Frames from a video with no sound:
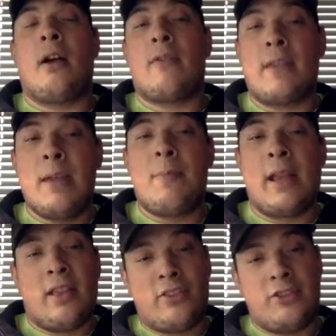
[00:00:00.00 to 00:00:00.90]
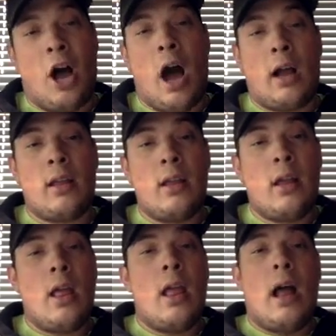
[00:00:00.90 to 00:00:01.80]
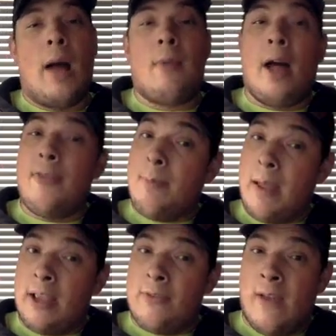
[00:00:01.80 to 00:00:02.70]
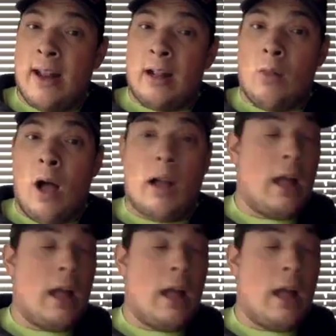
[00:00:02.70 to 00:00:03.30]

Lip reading: of keeping it stock. I'm not the biggest fan of Glock.